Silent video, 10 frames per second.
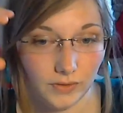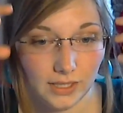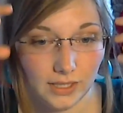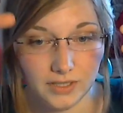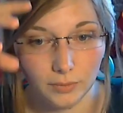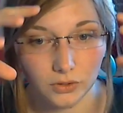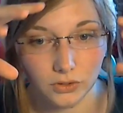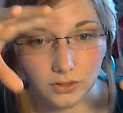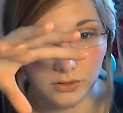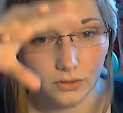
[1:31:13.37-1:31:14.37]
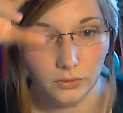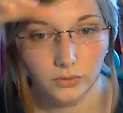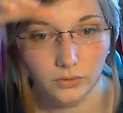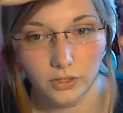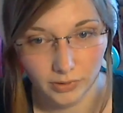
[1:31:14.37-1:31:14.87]
the time it's able to
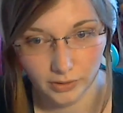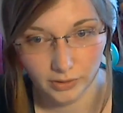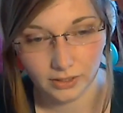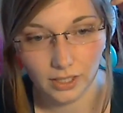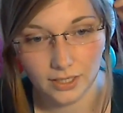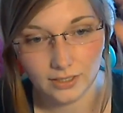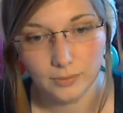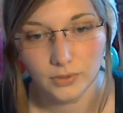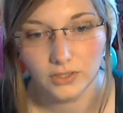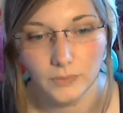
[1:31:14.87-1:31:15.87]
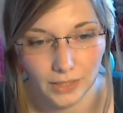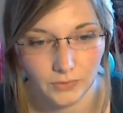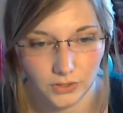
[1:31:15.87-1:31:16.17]
compartmentalize, but sometimes it